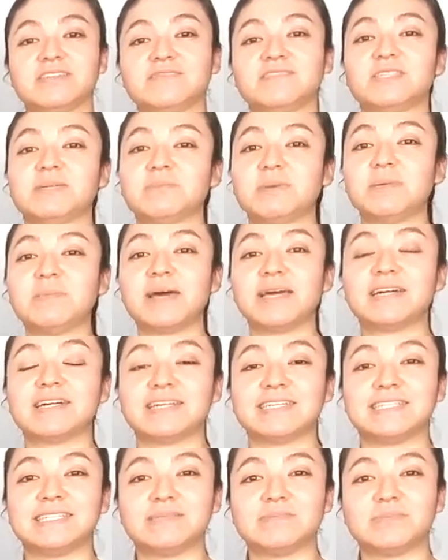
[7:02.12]
of some of my
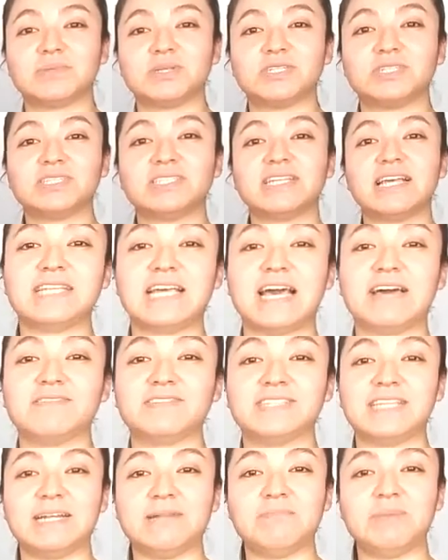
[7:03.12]
customers that have
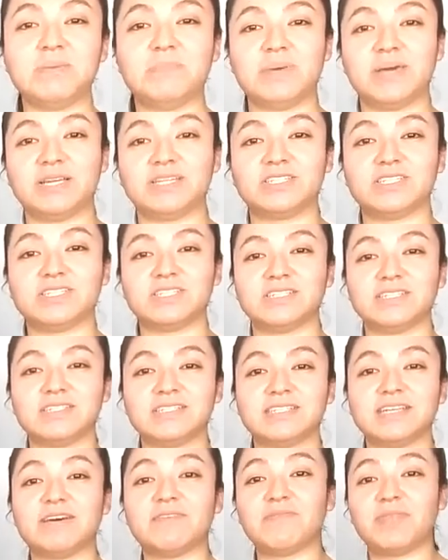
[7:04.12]
sent me
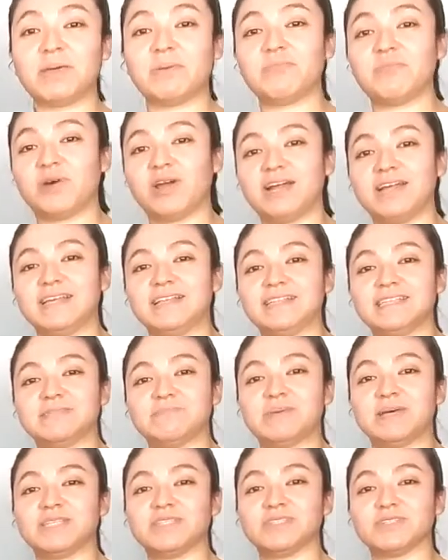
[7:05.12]
pictures of them wearing this
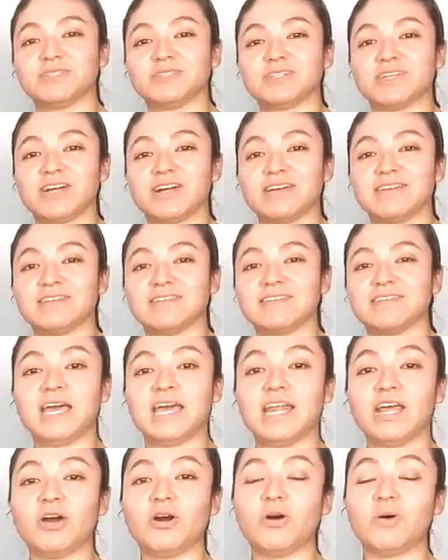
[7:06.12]
pencil skirt.
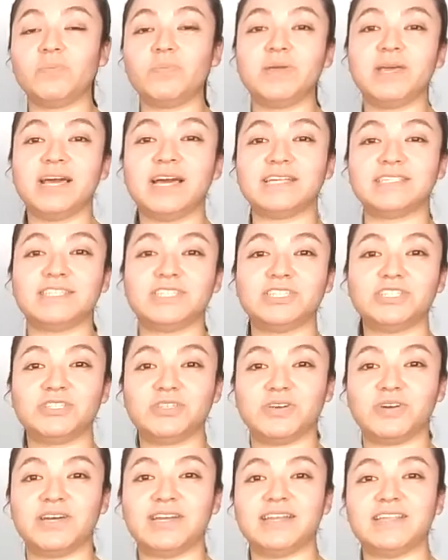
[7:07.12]
And I hope you guys
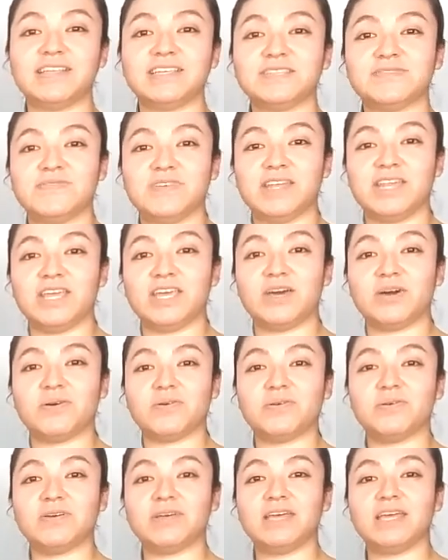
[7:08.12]
enjoyed this
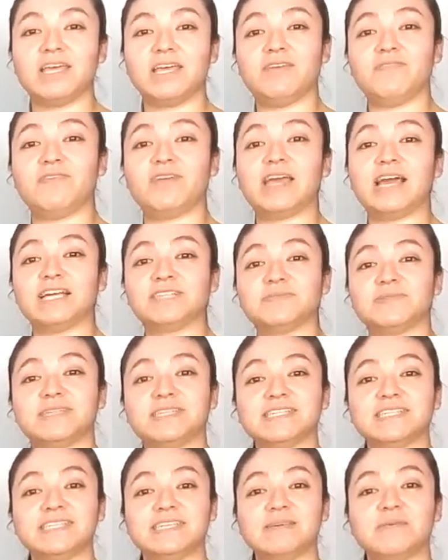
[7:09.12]
video. If you guys want
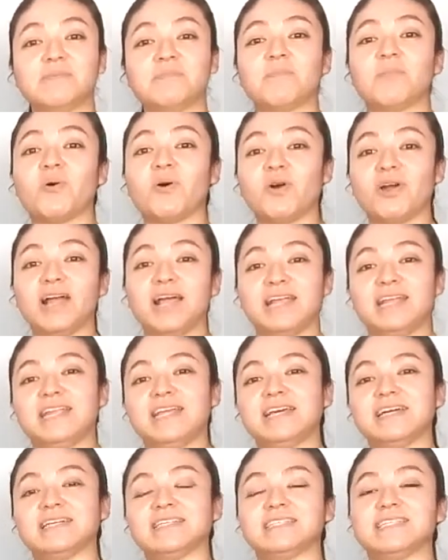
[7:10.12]
to see more
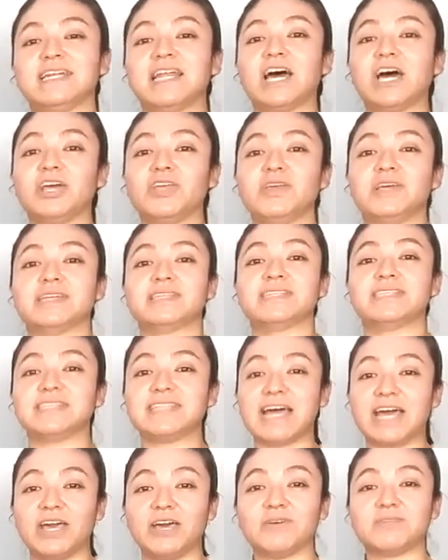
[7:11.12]
ideas on how you can
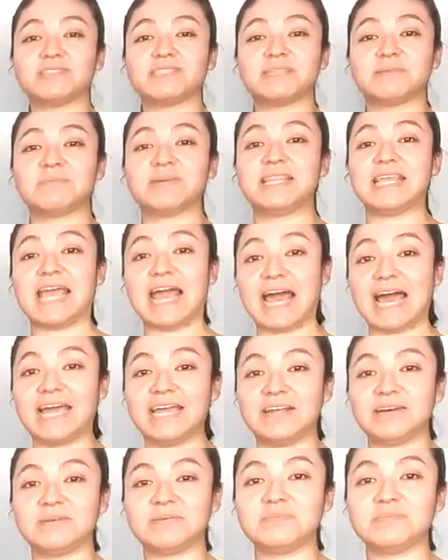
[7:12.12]
style some of the
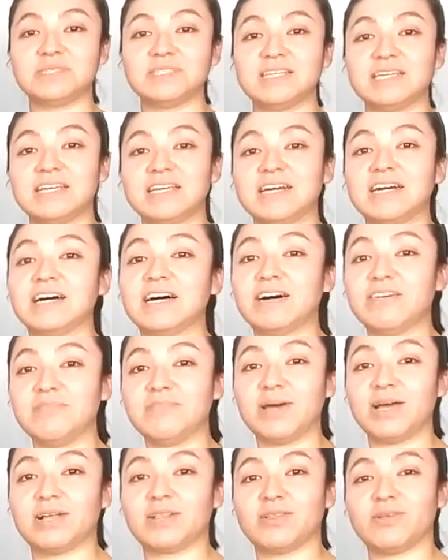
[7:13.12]
items of
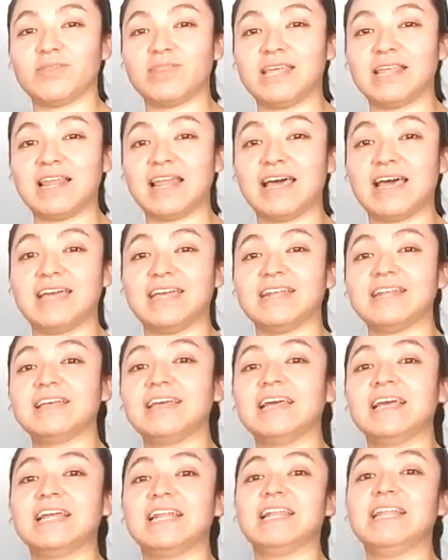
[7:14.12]
my clothing line,
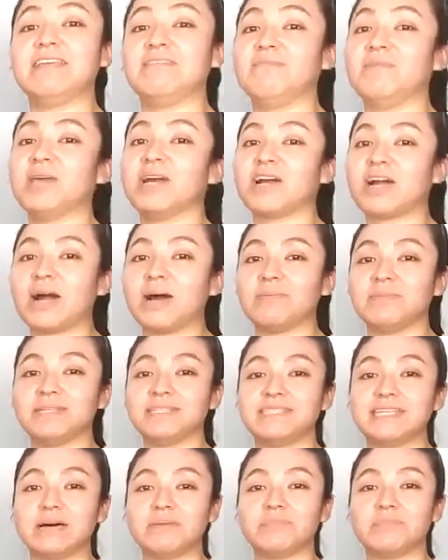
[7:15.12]
leave me a
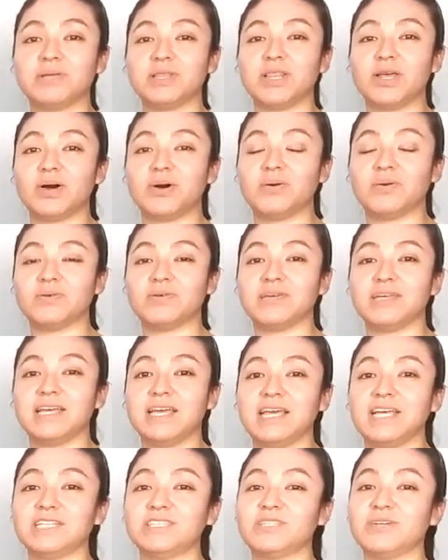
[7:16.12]
comment down below.
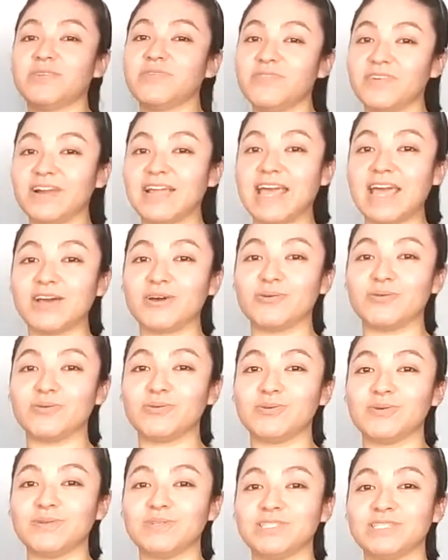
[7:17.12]
And don't forget,
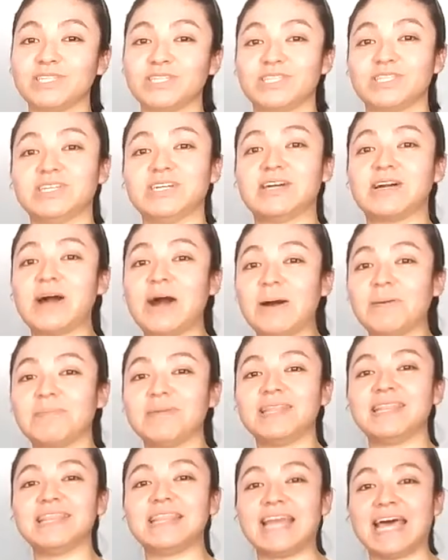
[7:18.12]
ghouls, to
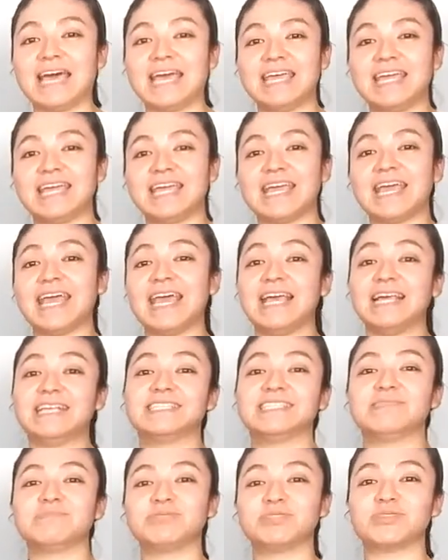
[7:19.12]
comment, like, and
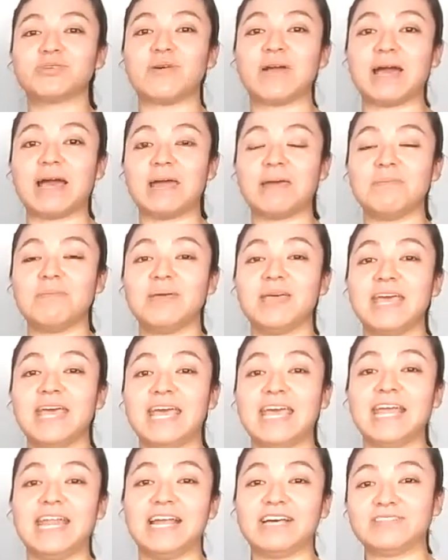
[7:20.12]
subscribe.
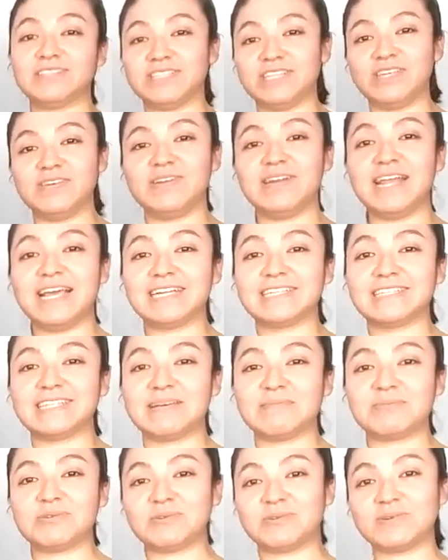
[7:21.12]
And I'll see you next
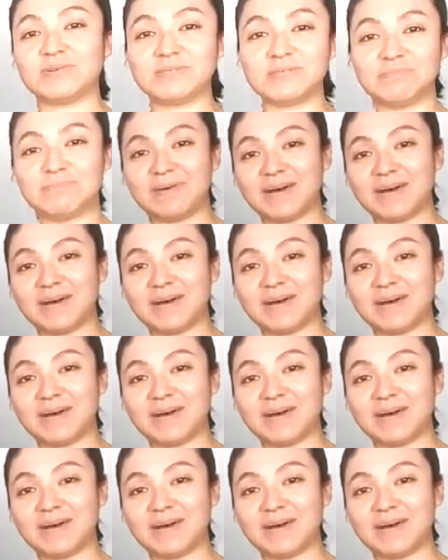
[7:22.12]
time, ghouls.